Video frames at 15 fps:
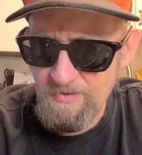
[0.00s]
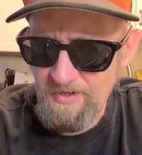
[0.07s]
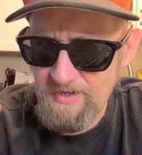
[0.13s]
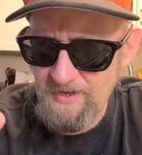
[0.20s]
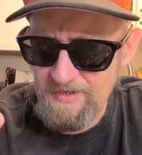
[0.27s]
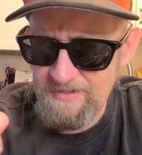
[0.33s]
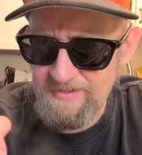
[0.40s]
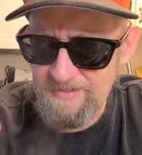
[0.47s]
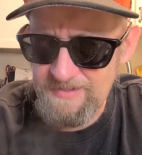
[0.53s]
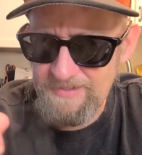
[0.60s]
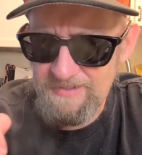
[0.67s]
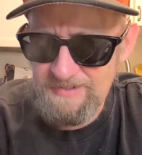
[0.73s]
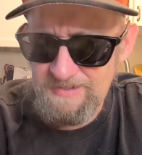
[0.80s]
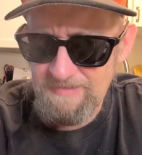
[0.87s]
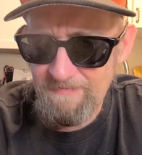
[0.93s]
what kind it
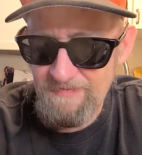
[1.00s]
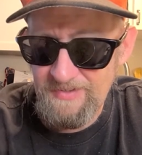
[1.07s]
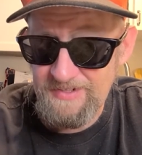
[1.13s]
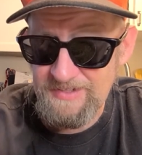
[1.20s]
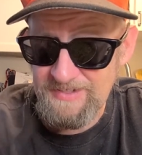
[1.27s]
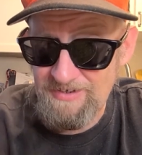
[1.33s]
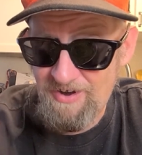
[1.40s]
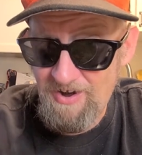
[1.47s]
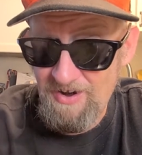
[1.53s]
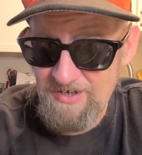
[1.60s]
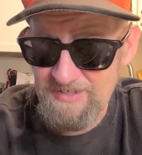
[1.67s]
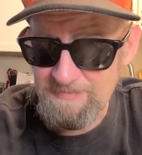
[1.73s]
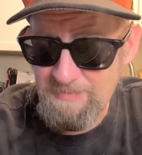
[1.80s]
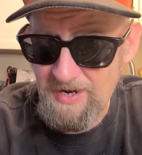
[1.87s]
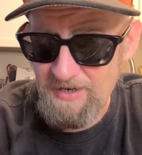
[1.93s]
is? It's an
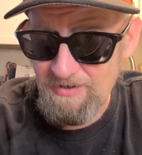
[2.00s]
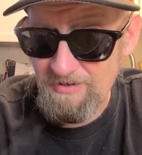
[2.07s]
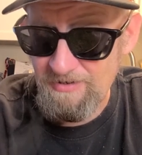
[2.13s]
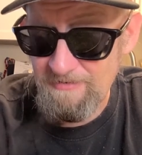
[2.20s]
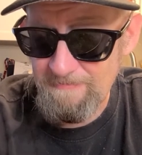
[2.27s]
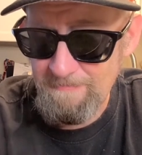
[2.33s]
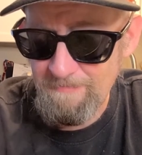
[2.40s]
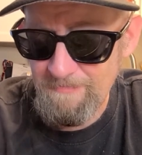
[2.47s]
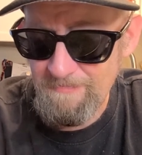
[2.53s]
oxpecker.